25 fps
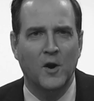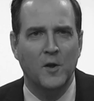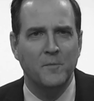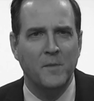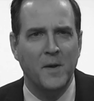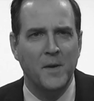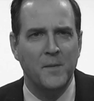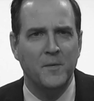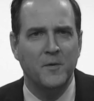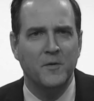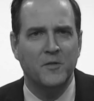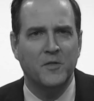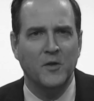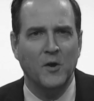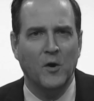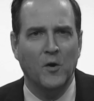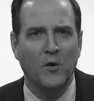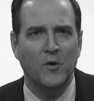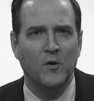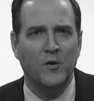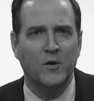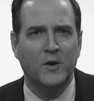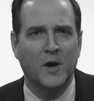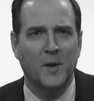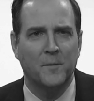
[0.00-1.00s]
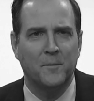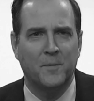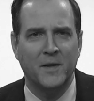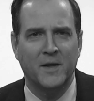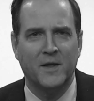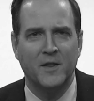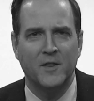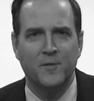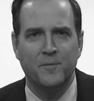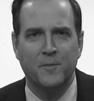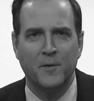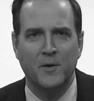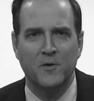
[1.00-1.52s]
Or maybe it was the oil company
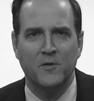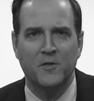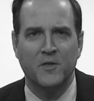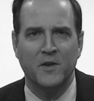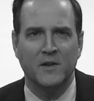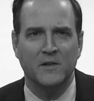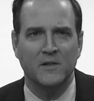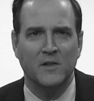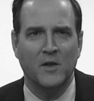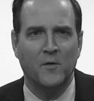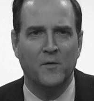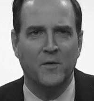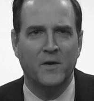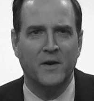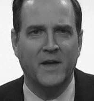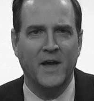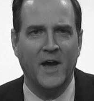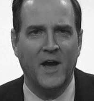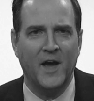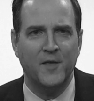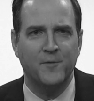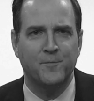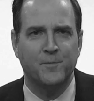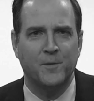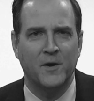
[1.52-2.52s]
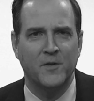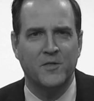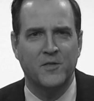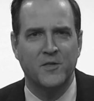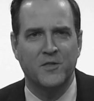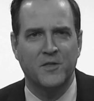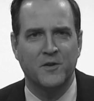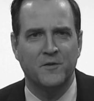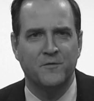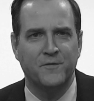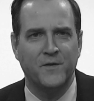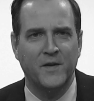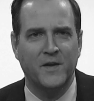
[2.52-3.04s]
conspiracy to lower gas
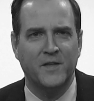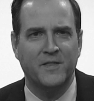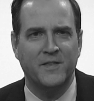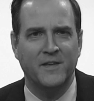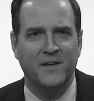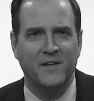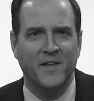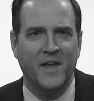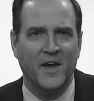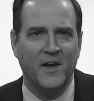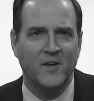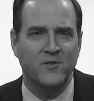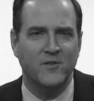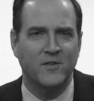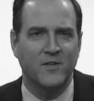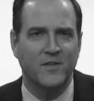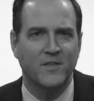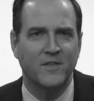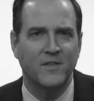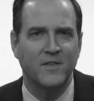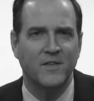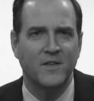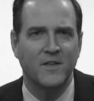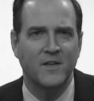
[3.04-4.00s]
prices and fix the election.